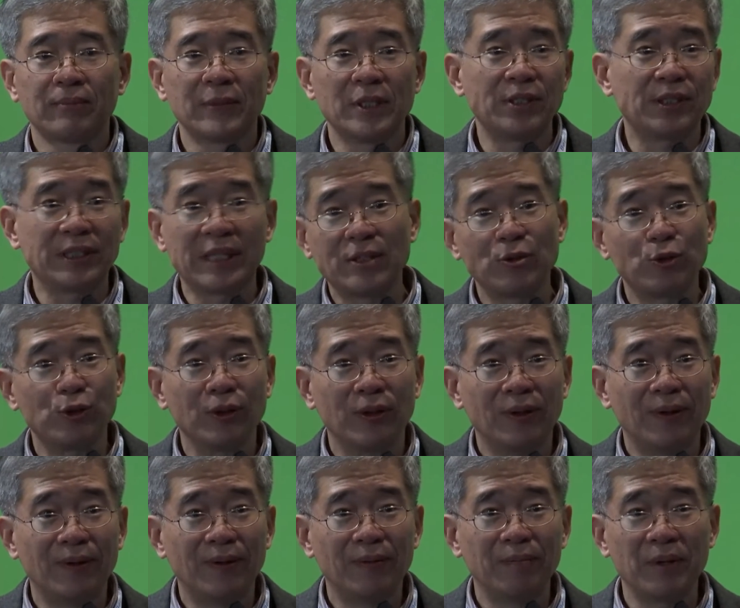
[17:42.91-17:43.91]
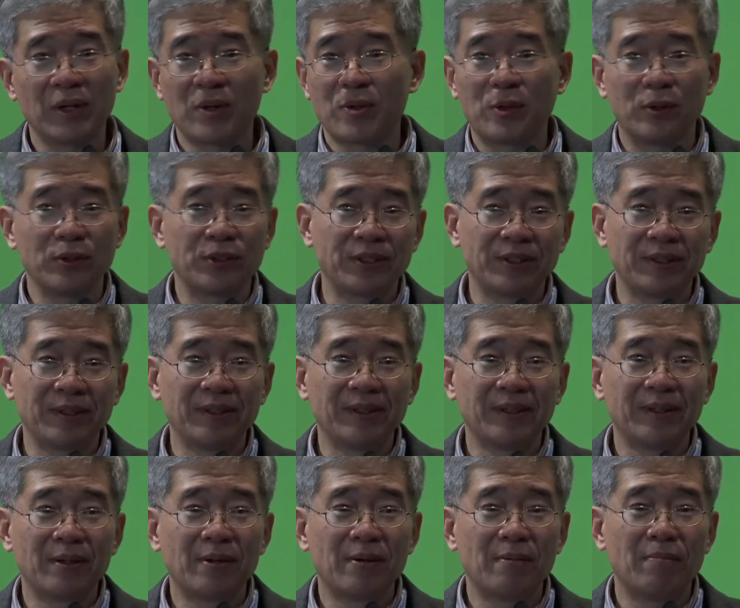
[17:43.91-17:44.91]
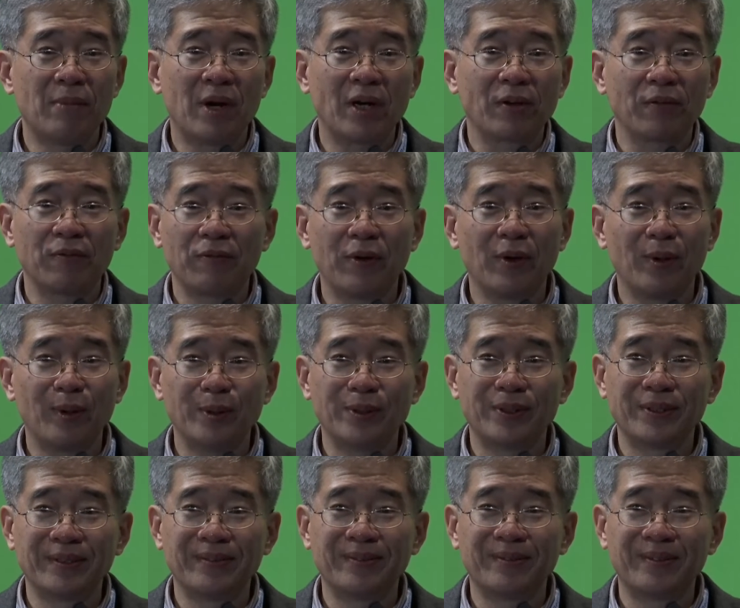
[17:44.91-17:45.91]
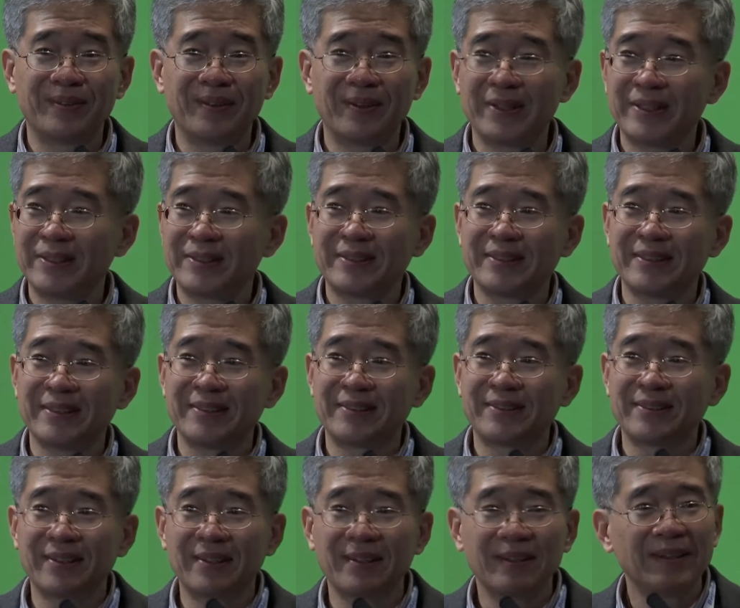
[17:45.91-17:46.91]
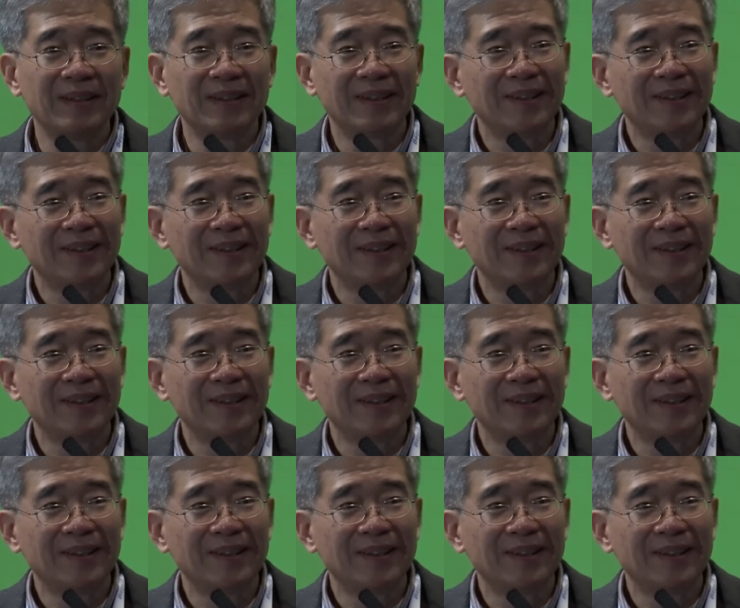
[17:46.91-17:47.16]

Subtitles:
essential because market failures, right? So